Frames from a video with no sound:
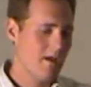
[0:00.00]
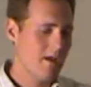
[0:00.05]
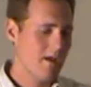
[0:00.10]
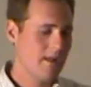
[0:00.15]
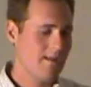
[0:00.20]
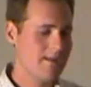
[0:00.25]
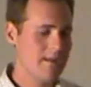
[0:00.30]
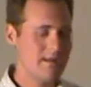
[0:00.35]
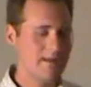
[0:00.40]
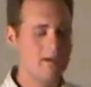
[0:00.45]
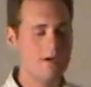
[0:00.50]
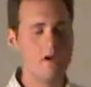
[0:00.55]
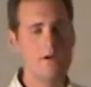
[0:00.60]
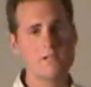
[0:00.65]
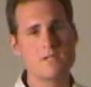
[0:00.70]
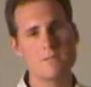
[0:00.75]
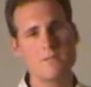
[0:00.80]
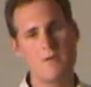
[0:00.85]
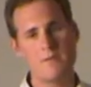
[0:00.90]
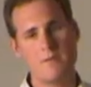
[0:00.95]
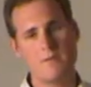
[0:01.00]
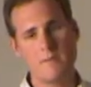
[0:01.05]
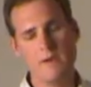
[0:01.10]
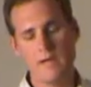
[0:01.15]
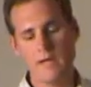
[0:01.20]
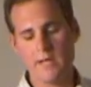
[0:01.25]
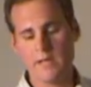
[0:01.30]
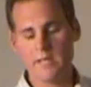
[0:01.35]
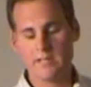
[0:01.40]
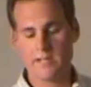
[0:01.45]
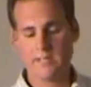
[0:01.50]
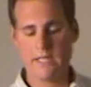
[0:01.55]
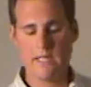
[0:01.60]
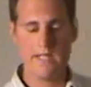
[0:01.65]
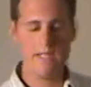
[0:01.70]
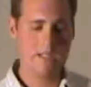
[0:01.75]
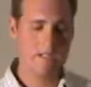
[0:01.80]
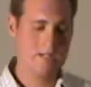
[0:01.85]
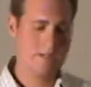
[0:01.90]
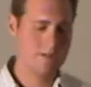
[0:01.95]
and then they'll also be able to buy a
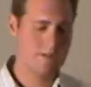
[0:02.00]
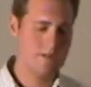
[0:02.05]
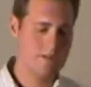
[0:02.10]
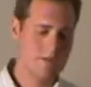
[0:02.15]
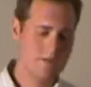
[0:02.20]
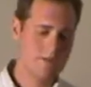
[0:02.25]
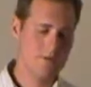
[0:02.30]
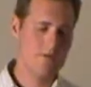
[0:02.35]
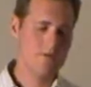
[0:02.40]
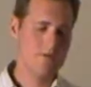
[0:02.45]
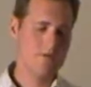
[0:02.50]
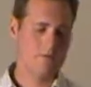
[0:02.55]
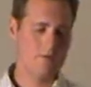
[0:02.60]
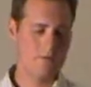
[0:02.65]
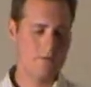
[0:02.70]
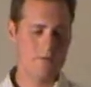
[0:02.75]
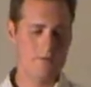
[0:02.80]
ticket to